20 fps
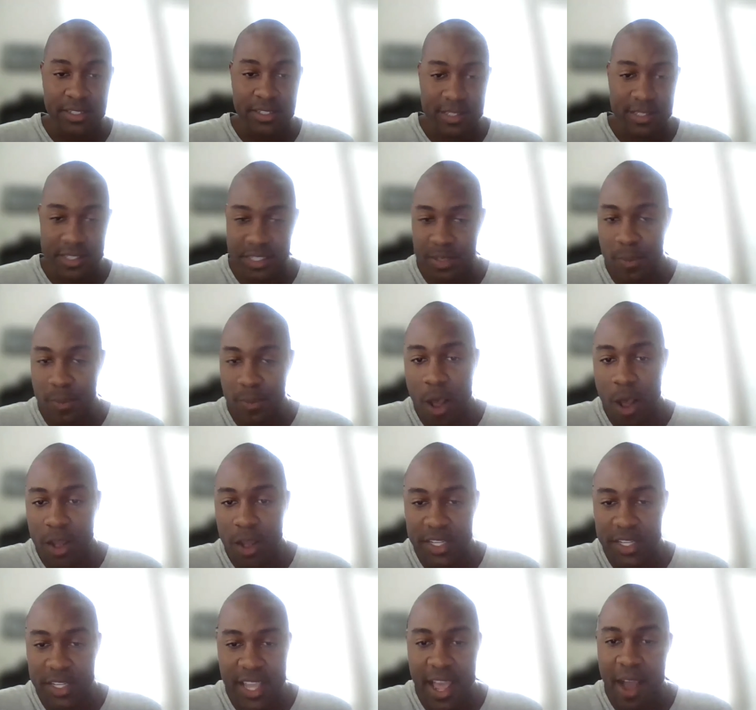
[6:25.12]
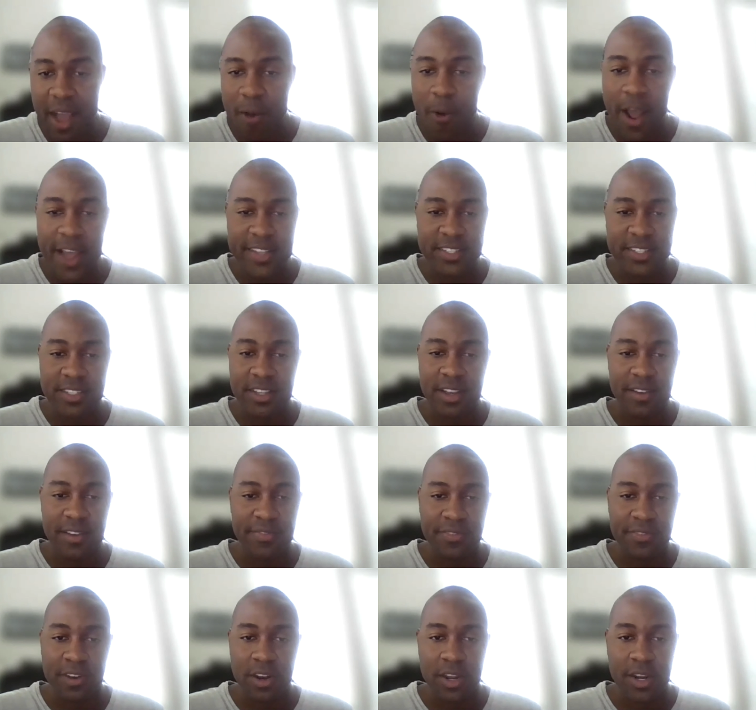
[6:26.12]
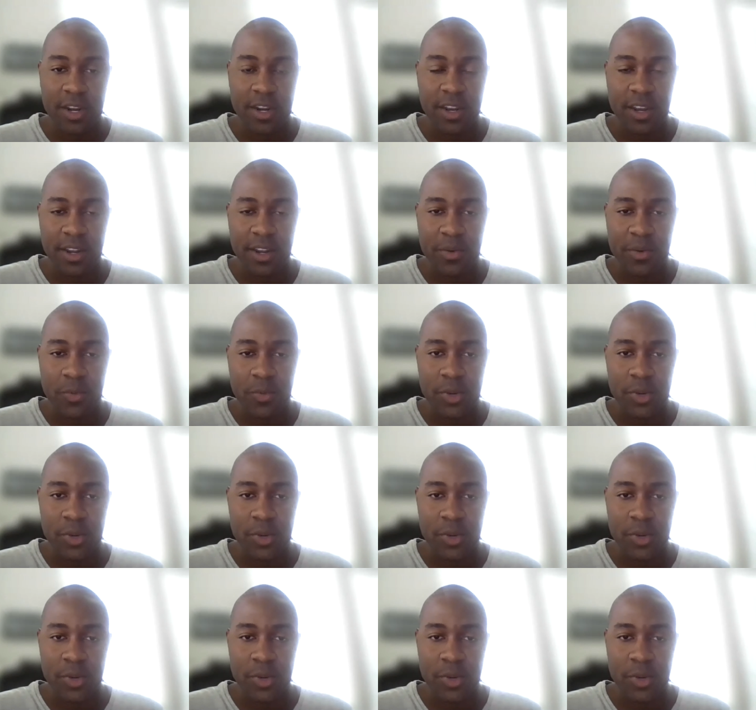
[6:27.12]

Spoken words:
small DIY stuff on the